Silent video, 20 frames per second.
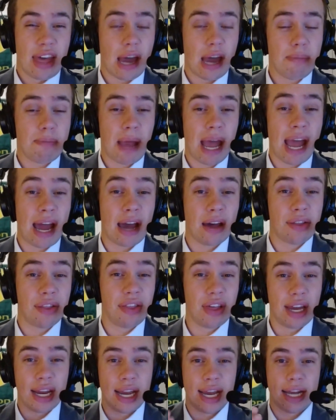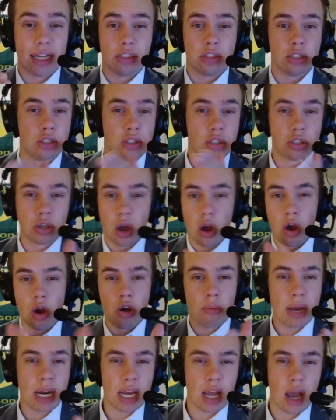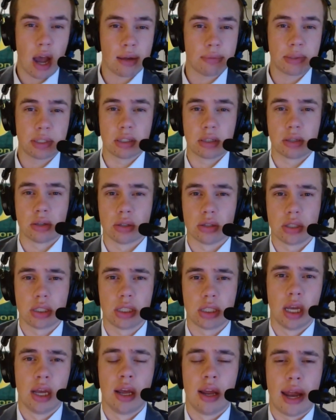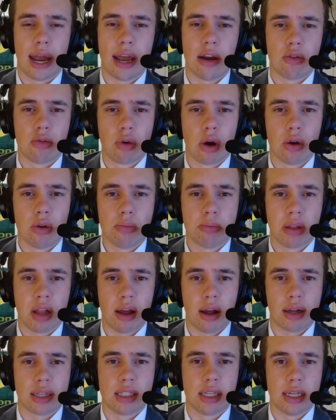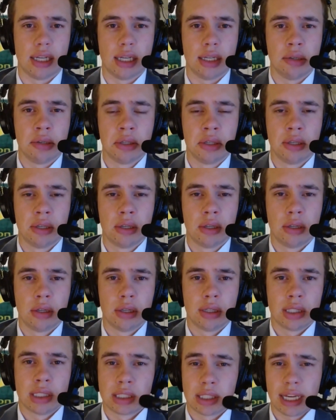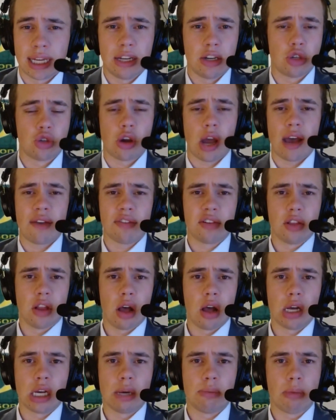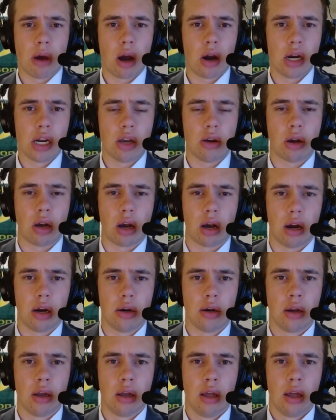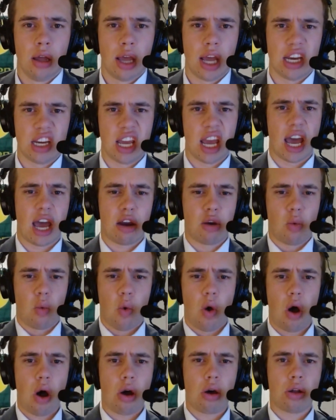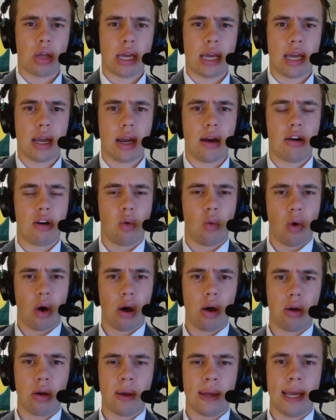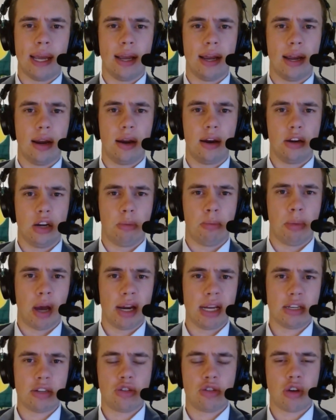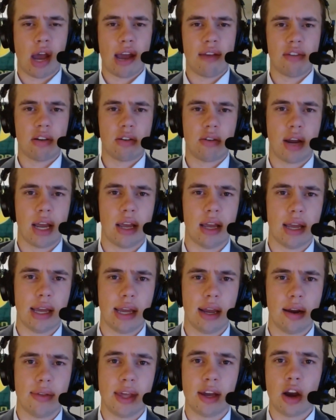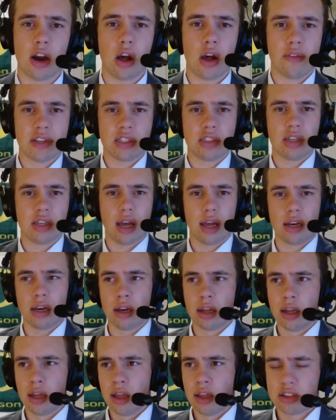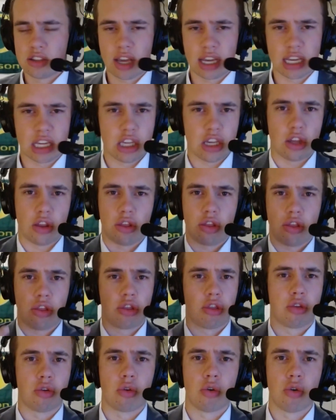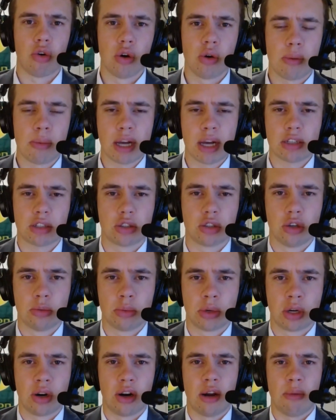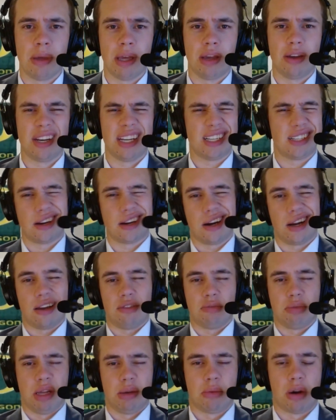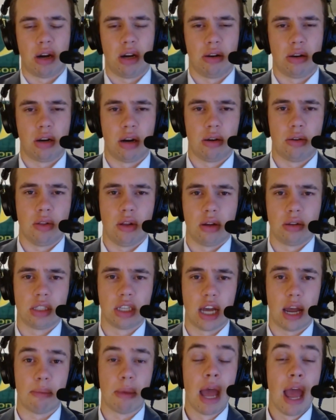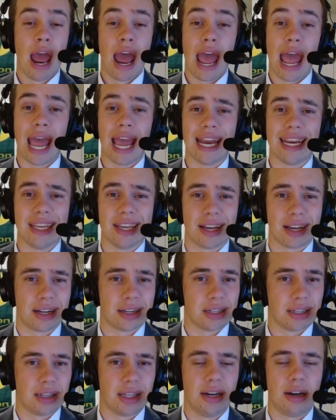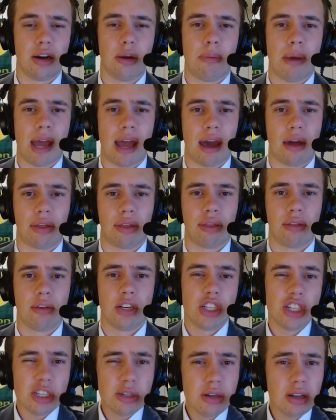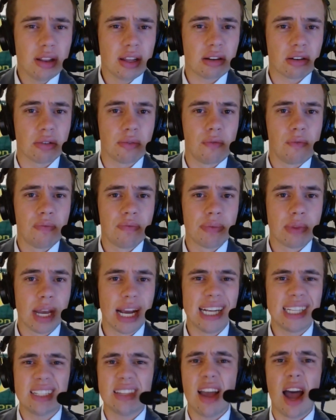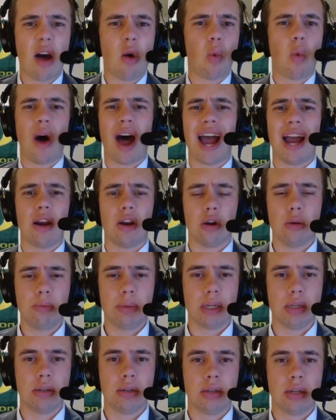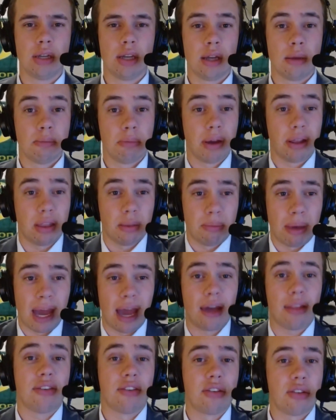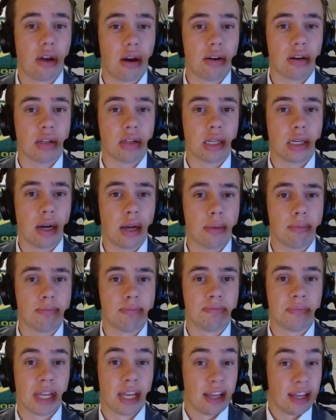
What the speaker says: that path that had so many obstacles and roadblocks in it, it's like you're driving along in Mario Kart, and you had a wall here and a wall here, and your buddy's driving right here, and then all of a sudden, it's like you threw a mushroom or an ability. Sorry, I haven't played Mario Kart in a long time. And you cleared a path, just a little. It's not wide open, but the path is starting to clear up.